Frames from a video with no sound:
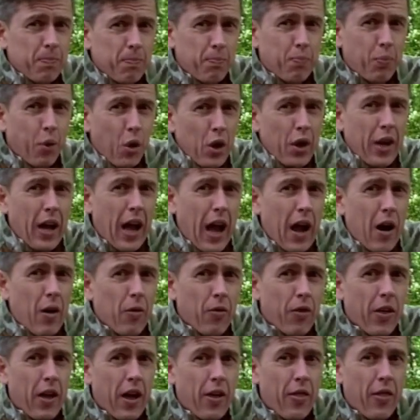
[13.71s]
put it out
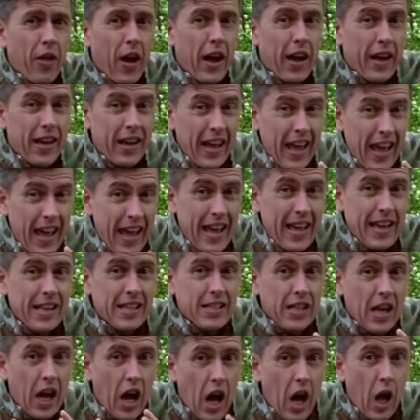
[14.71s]
there that it is